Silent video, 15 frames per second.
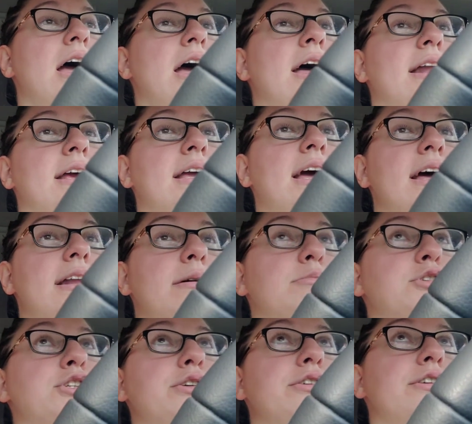And again, I'm
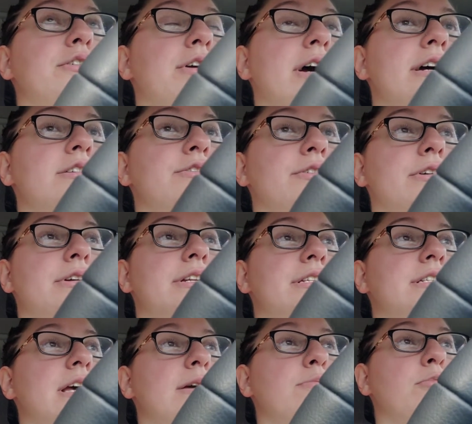sure you guys are going to
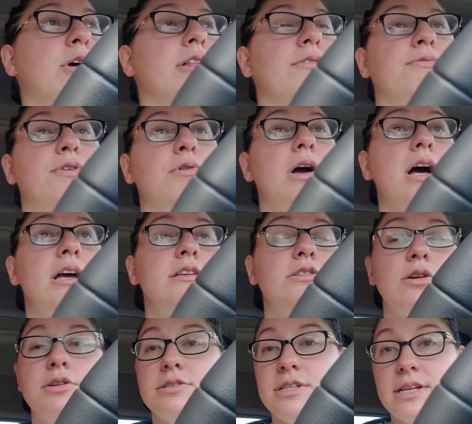say, well, if you guys
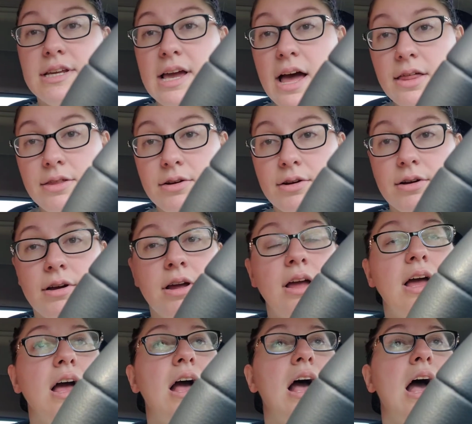aren't together,
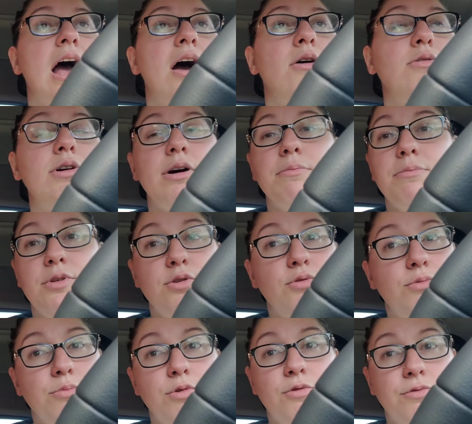how come you
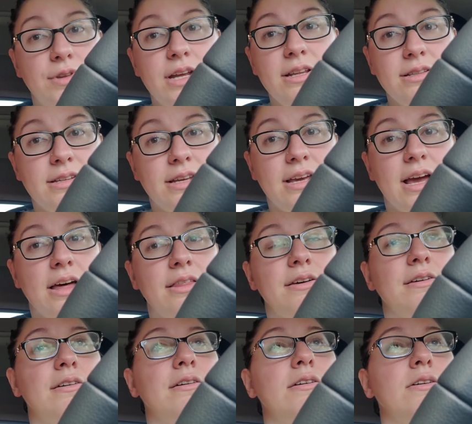moved in
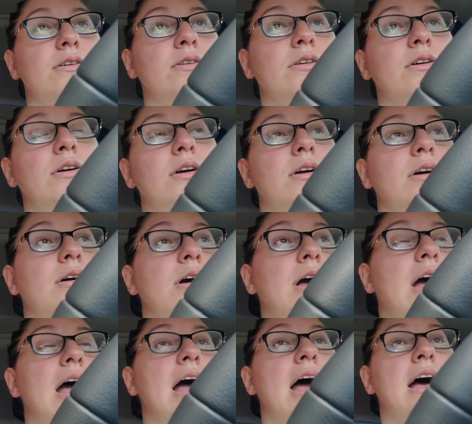together?
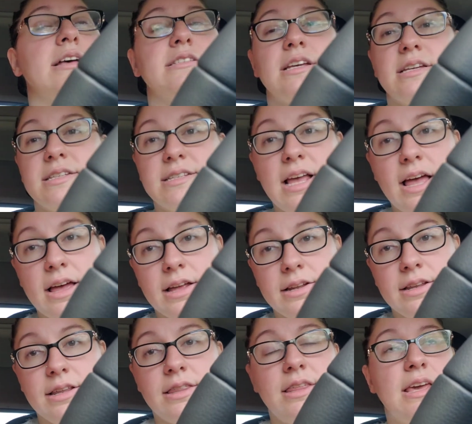As I said,
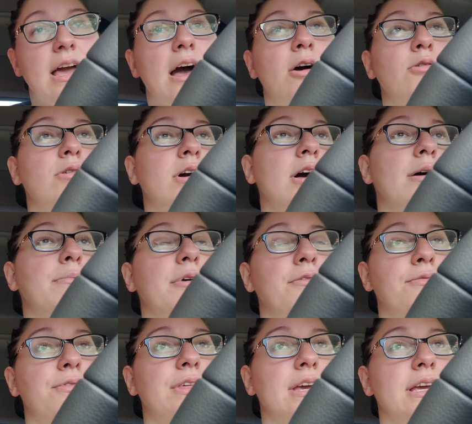the outcome
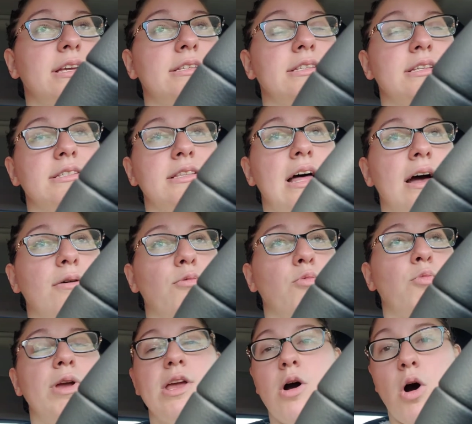of things is that
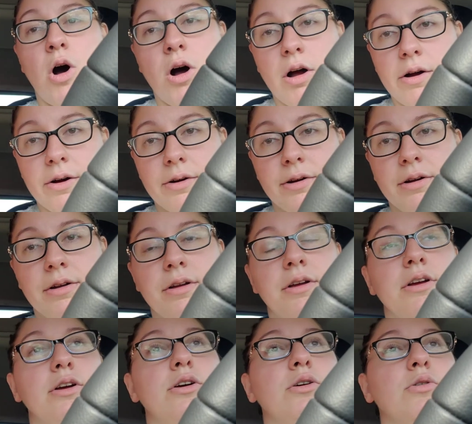we are
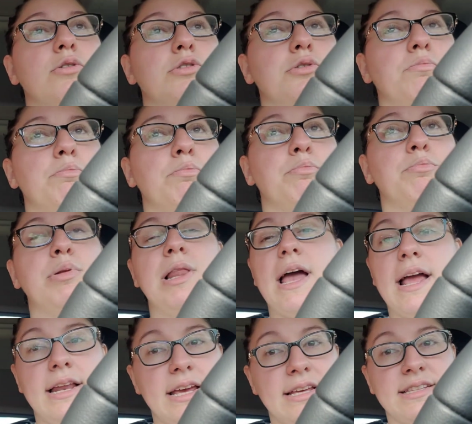
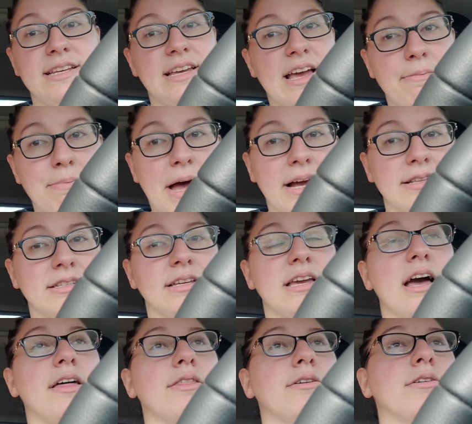planning to get back
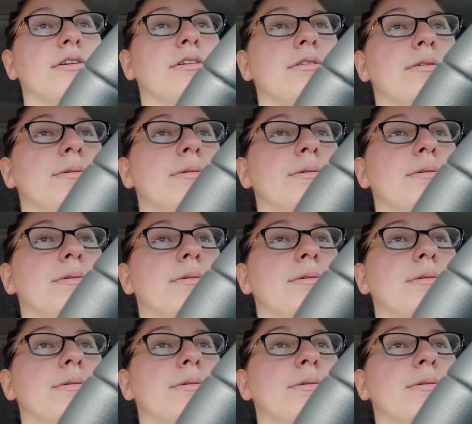together.